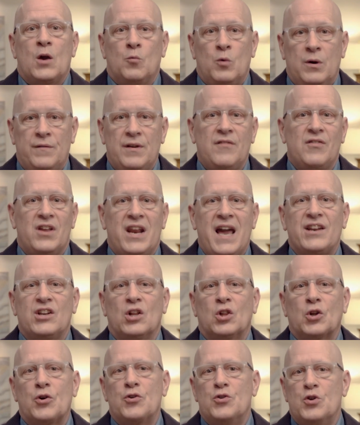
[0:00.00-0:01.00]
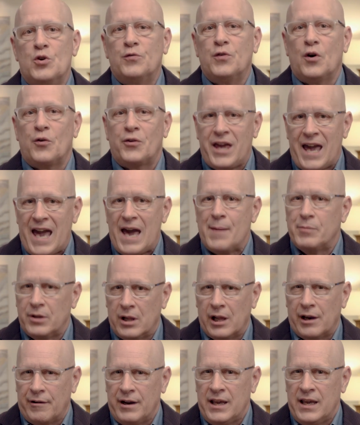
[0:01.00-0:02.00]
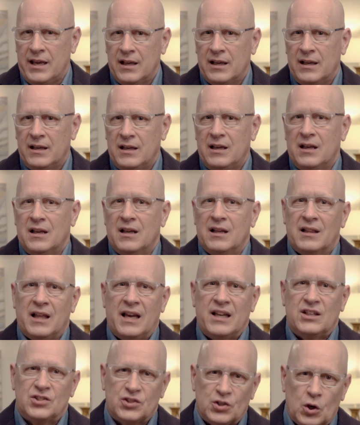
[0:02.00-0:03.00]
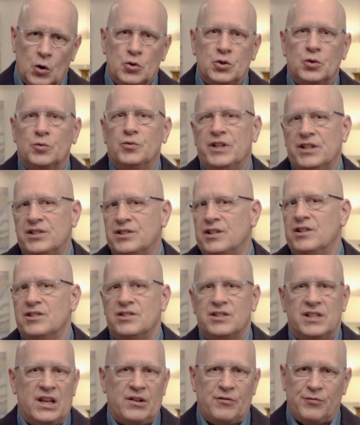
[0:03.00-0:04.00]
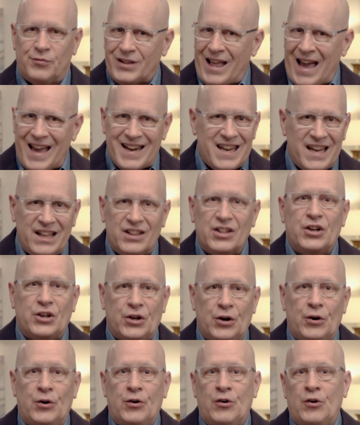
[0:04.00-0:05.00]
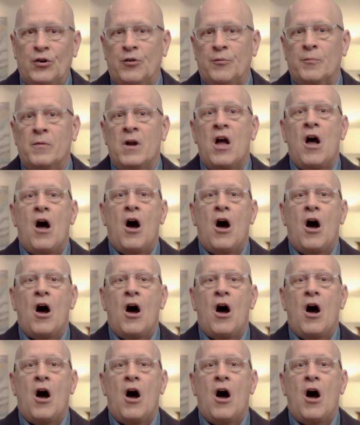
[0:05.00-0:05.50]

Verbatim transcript: We've even had to learn new vocabulary like social distancing, flattening the curve,